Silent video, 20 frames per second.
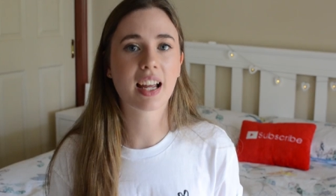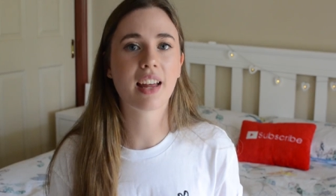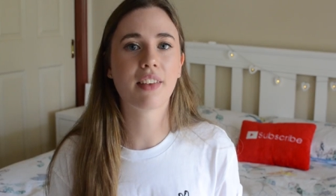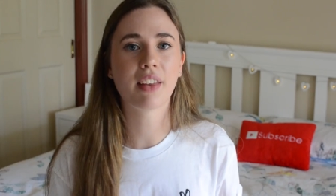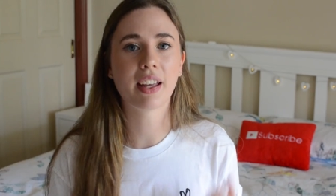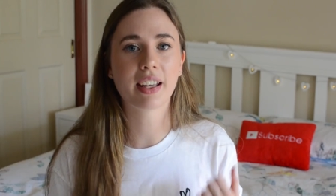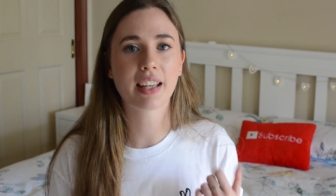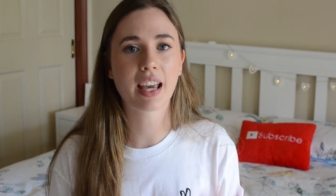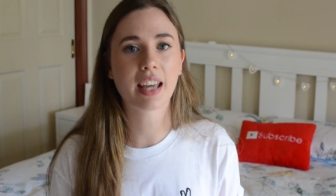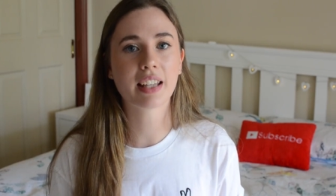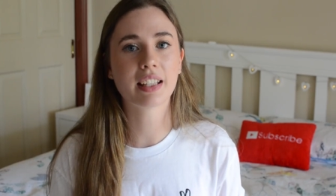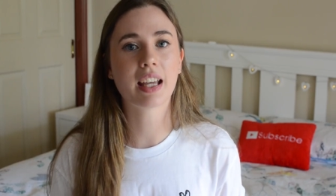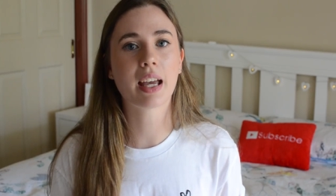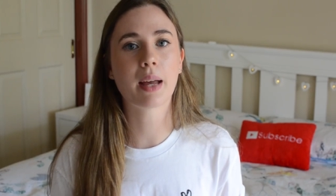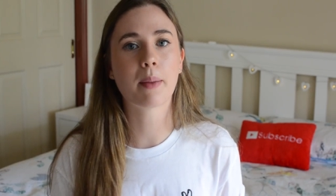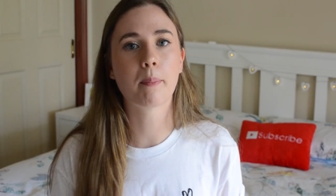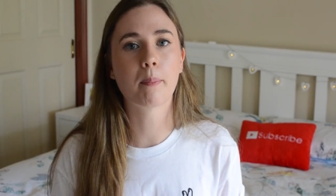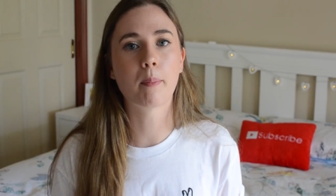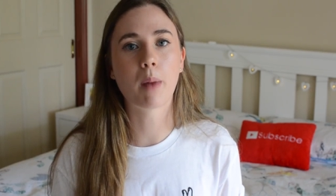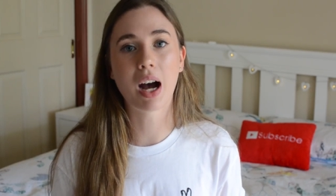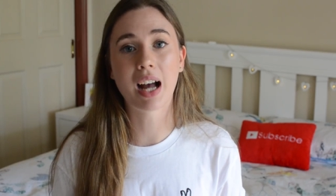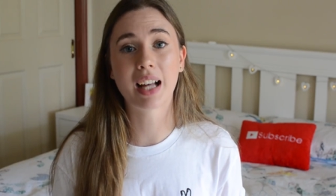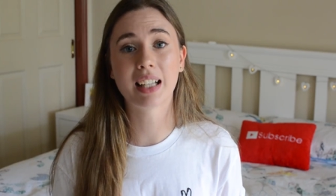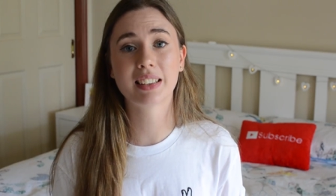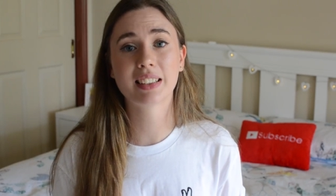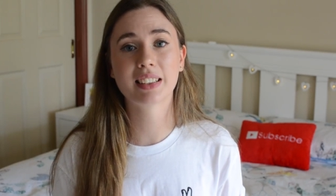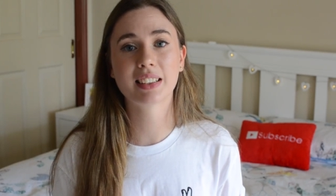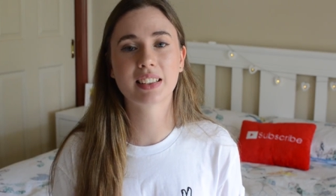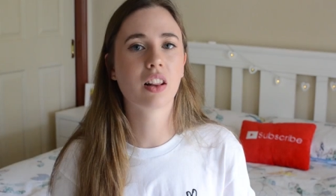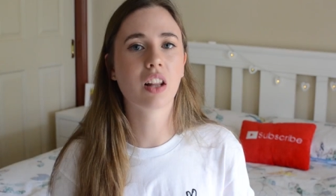and they can get
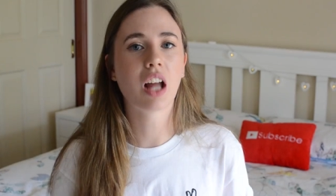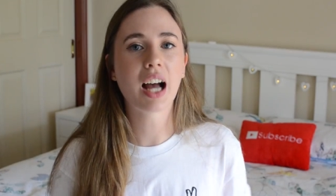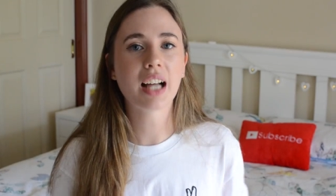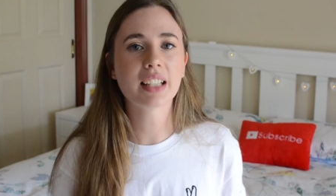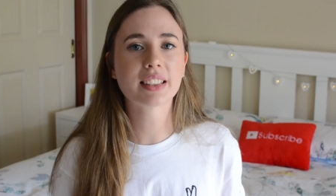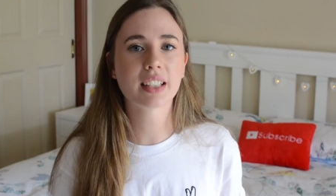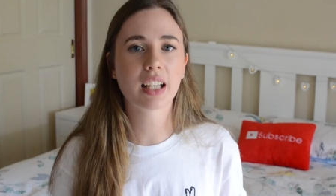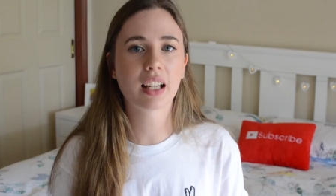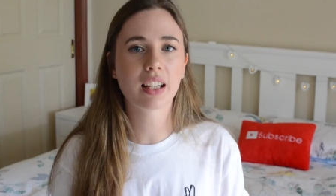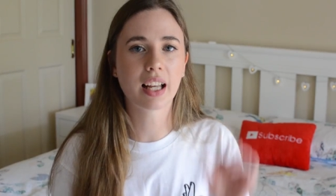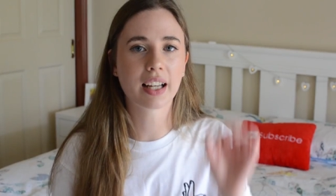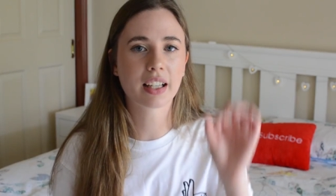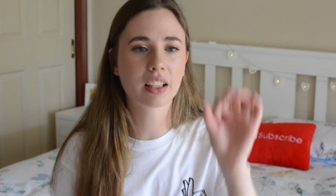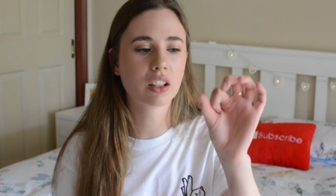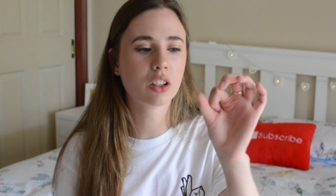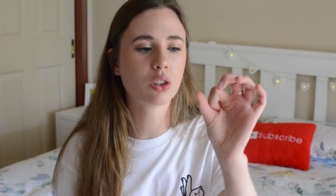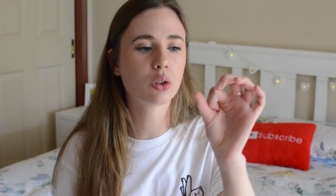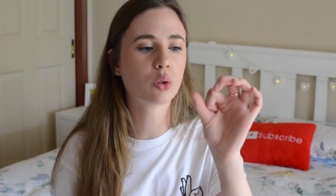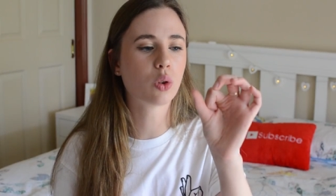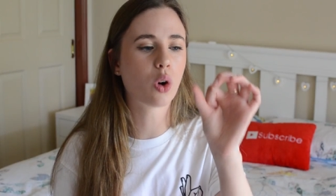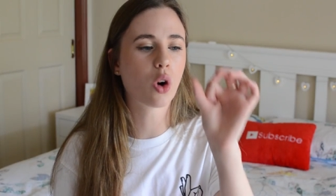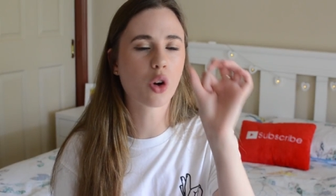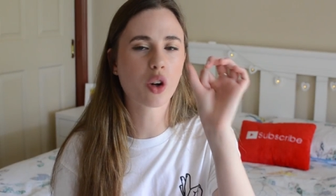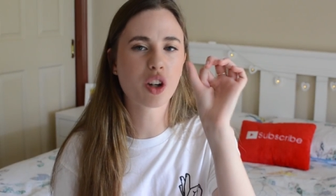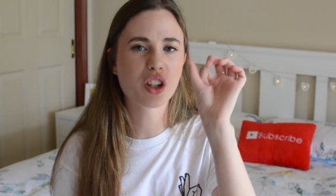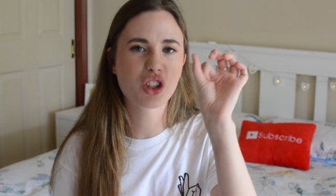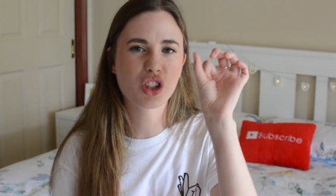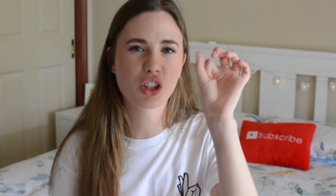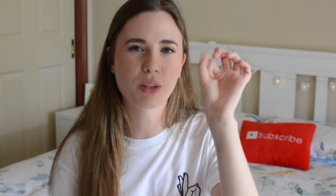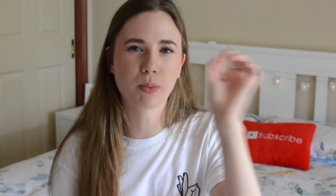mites. Lice are like little
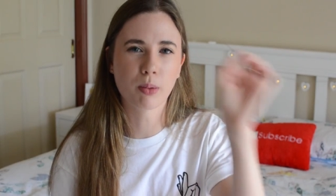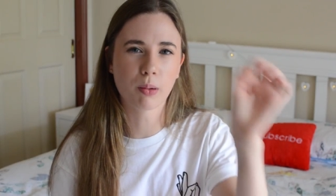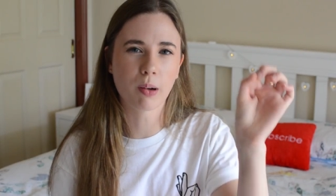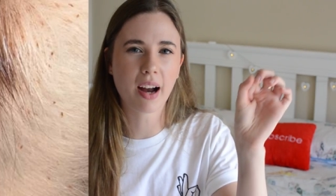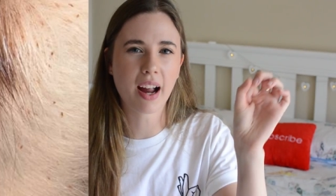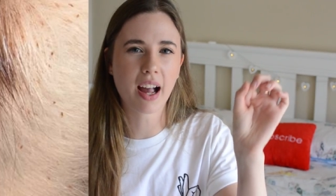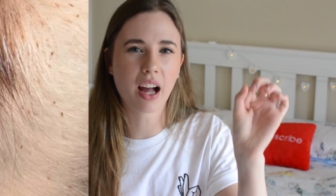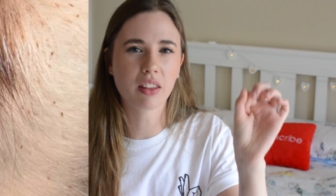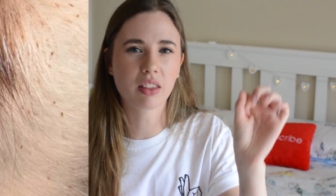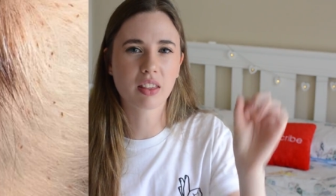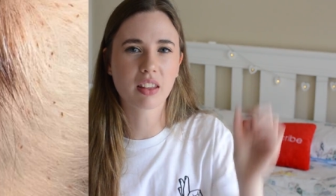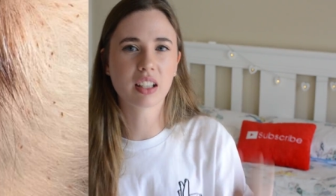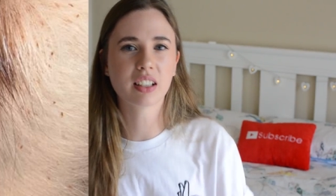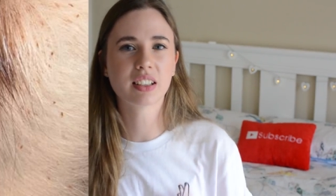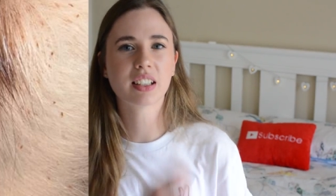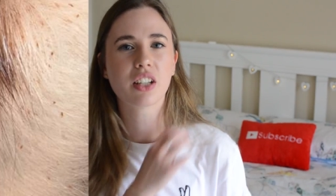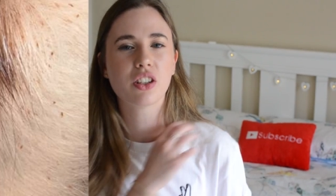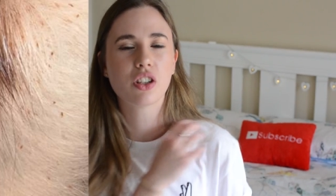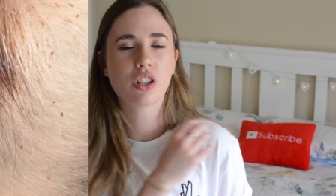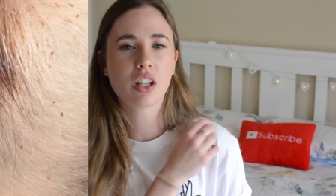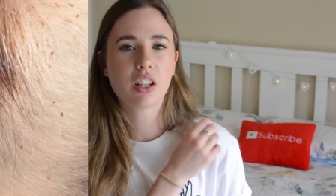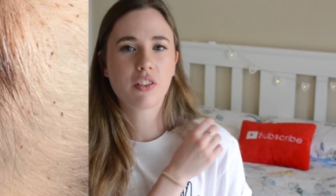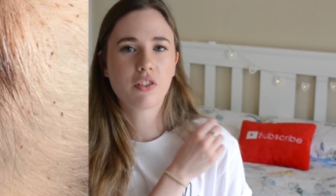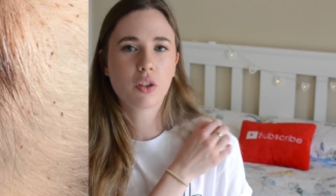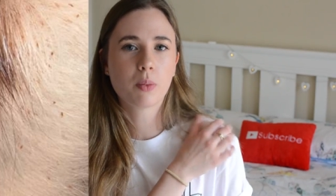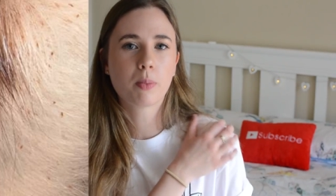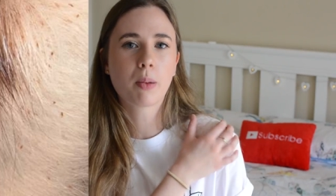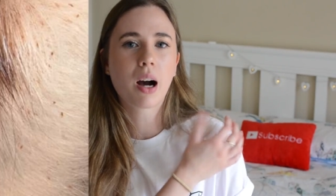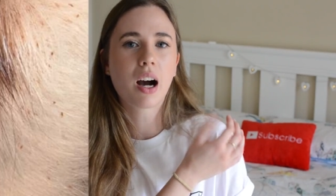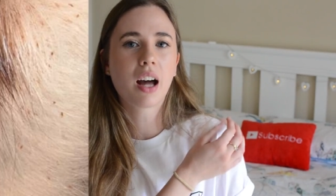orangey brown things that if
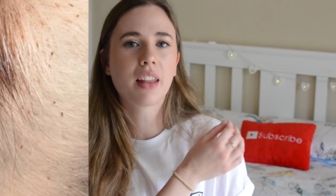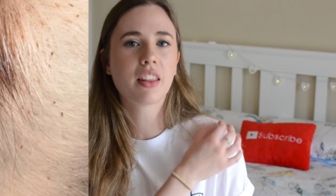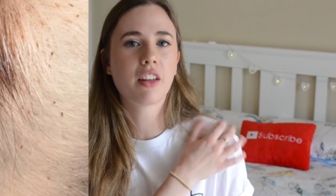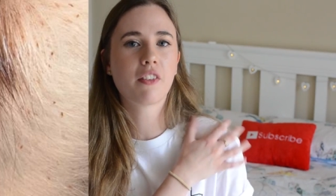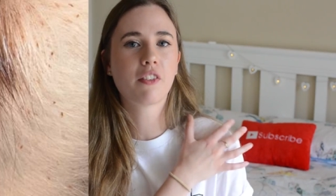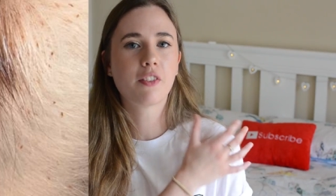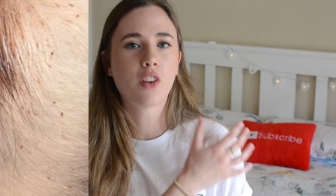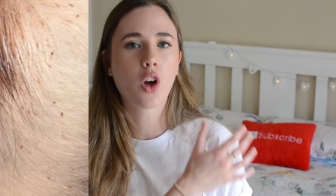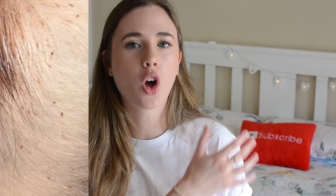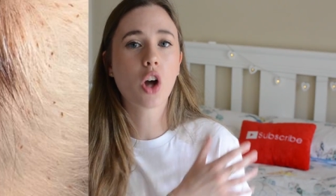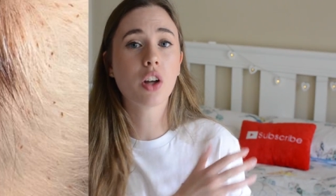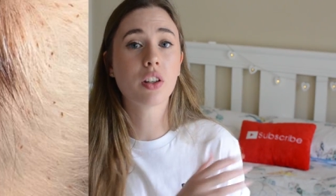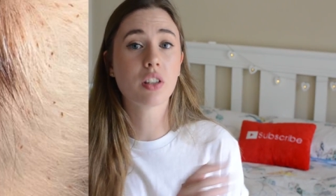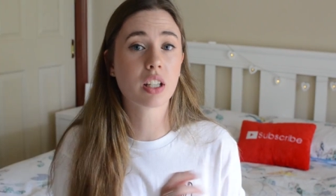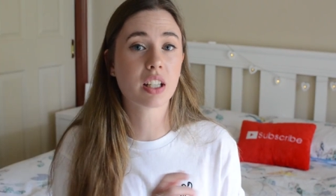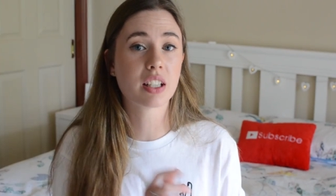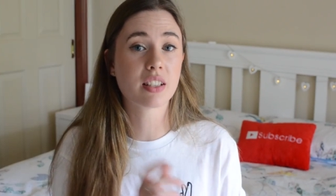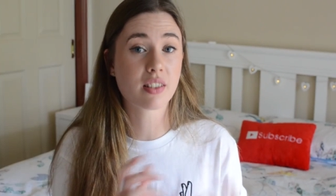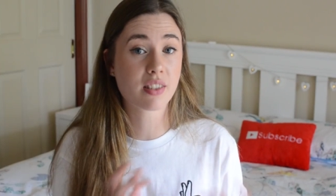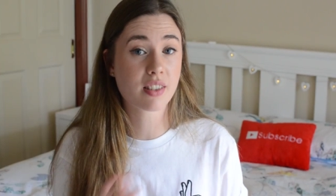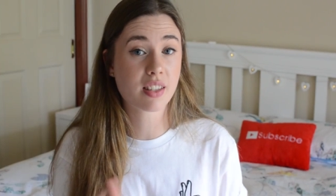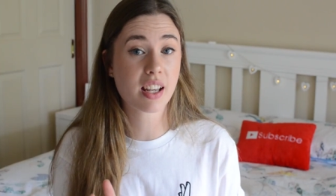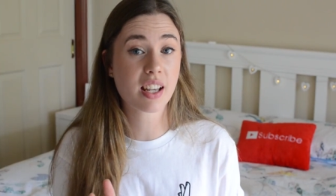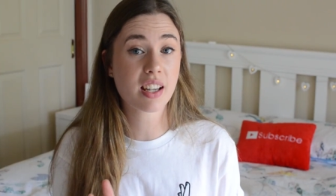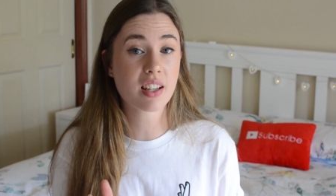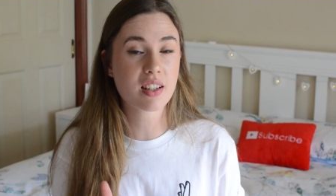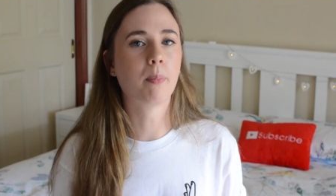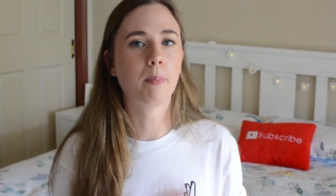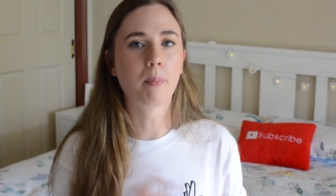you part their fur you can see it.